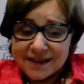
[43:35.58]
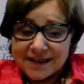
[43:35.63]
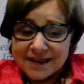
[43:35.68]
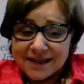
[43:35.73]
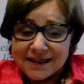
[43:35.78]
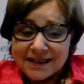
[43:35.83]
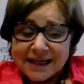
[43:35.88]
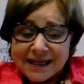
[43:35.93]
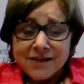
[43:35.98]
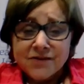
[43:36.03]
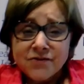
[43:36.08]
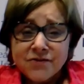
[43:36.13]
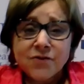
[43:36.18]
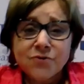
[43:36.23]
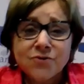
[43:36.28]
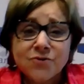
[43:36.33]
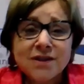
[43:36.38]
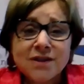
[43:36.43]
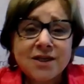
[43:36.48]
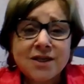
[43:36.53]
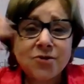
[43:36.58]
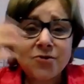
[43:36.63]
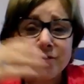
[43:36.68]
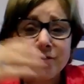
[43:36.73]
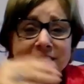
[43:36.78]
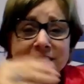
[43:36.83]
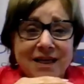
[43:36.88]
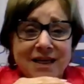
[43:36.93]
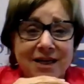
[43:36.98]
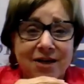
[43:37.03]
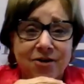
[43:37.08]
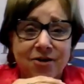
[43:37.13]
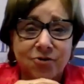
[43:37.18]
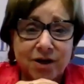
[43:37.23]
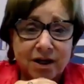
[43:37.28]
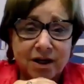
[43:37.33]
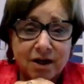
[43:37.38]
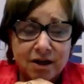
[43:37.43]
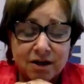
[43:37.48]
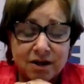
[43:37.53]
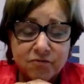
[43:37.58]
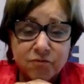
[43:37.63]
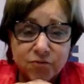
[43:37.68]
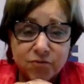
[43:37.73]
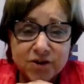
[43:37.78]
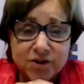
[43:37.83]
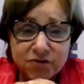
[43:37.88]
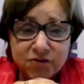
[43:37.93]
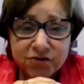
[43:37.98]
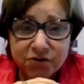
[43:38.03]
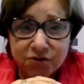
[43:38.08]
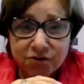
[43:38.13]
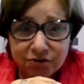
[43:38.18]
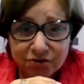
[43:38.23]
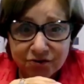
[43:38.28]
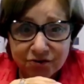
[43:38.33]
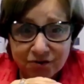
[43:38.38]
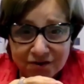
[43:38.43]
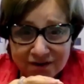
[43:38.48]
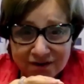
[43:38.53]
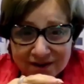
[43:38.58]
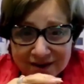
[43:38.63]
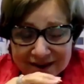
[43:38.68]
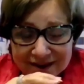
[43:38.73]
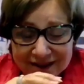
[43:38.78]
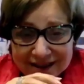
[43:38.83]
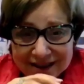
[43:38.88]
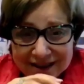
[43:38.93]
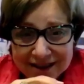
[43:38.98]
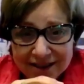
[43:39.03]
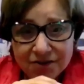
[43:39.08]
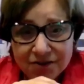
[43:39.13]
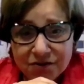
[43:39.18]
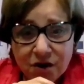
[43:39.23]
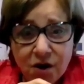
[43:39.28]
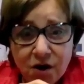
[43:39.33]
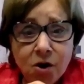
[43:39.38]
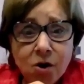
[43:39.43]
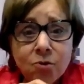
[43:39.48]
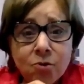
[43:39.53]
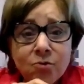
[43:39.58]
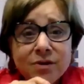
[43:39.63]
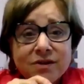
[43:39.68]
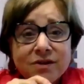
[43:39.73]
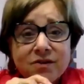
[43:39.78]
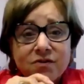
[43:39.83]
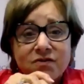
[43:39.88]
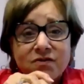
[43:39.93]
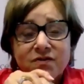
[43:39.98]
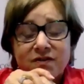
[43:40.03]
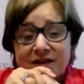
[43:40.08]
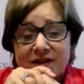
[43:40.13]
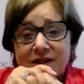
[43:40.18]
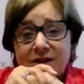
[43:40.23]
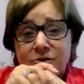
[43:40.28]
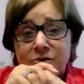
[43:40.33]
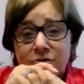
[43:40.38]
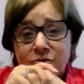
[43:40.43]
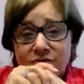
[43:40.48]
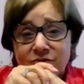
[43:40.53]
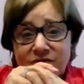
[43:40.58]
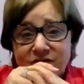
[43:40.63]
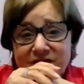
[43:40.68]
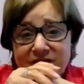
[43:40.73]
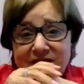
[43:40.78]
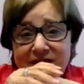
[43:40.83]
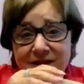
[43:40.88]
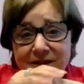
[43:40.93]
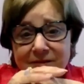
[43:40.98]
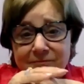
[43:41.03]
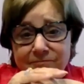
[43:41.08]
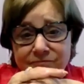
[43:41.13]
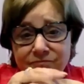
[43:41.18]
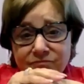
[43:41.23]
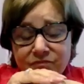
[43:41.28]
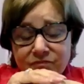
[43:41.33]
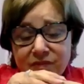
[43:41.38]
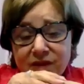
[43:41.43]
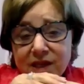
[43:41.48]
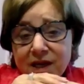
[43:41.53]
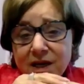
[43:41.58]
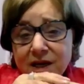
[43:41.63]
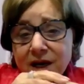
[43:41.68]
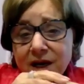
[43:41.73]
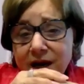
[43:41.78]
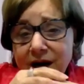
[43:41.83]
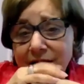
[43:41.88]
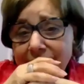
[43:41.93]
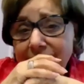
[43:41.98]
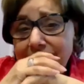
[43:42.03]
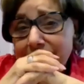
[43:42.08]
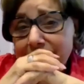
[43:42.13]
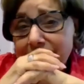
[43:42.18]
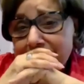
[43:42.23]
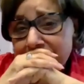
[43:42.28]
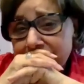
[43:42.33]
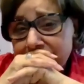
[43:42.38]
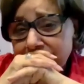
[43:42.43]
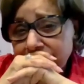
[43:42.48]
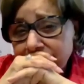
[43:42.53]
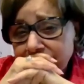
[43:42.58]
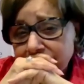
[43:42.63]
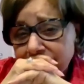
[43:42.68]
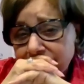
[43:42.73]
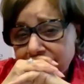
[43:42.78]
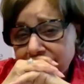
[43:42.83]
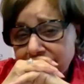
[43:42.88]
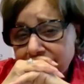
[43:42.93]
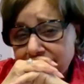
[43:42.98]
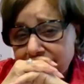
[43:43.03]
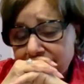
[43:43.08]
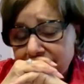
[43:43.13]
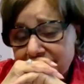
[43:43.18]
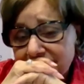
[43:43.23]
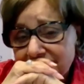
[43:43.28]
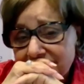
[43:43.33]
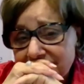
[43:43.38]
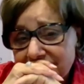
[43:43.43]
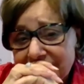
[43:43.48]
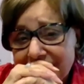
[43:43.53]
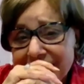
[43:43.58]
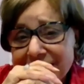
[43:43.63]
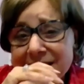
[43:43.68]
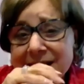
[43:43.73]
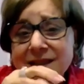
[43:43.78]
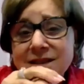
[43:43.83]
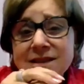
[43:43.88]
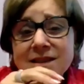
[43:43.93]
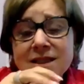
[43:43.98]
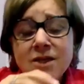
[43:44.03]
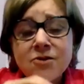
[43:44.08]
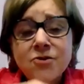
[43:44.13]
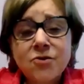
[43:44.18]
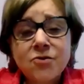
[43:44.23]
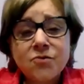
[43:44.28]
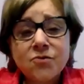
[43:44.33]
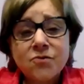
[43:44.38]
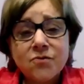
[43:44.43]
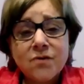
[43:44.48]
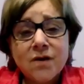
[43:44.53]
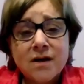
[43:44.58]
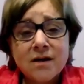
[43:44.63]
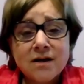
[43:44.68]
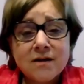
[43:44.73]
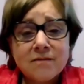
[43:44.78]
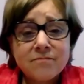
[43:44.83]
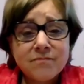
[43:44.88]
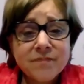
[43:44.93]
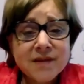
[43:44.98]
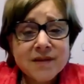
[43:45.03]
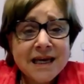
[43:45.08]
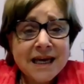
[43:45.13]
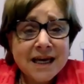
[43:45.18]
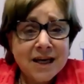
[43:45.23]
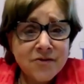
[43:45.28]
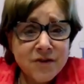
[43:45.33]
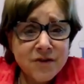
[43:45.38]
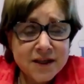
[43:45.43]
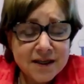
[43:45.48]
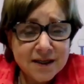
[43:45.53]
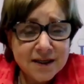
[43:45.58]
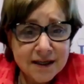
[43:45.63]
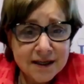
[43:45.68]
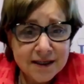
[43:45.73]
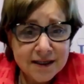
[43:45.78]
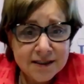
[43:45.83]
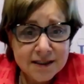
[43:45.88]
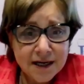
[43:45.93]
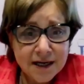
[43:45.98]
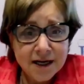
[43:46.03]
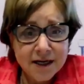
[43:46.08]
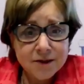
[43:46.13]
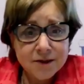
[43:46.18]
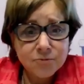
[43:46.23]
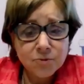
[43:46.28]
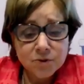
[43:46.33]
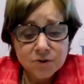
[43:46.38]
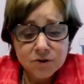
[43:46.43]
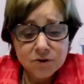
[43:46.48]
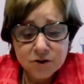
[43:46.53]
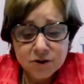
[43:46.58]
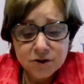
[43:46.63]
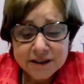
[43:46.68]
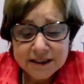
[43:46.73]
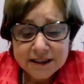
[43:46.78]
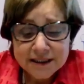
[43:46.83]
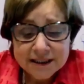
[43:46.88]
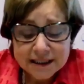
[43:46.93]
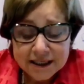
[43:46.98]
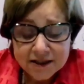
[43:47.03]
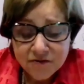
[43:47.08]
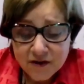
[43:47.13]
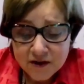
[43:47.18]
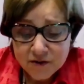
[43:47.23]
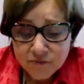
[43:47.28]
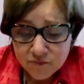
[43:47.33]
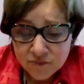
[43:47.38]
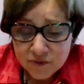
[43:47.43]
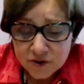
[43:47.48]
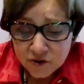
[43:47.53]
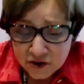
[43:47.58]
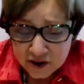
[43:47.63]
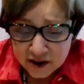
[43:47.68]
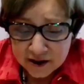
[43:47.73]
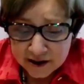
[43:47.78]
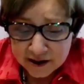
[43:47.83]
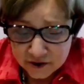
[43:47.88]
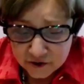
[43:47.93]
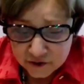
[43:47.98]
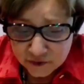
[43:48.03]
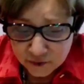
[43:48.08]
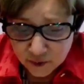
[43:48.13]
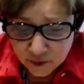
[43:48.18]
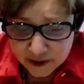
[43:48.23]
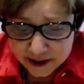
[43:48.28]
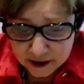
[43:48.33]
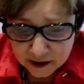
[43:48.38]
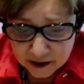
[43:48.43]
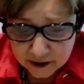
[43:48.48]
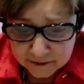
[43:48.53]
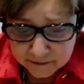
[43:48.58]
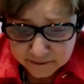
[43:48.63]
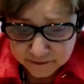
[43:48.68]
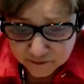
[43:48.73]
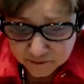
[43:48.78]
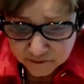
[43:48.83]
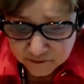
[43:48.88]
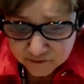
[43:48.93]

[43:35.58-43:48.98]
an esoteric area of research is always interesting. Um, I can tell you, um, Kathy and I were looking, and I think Michelle as well.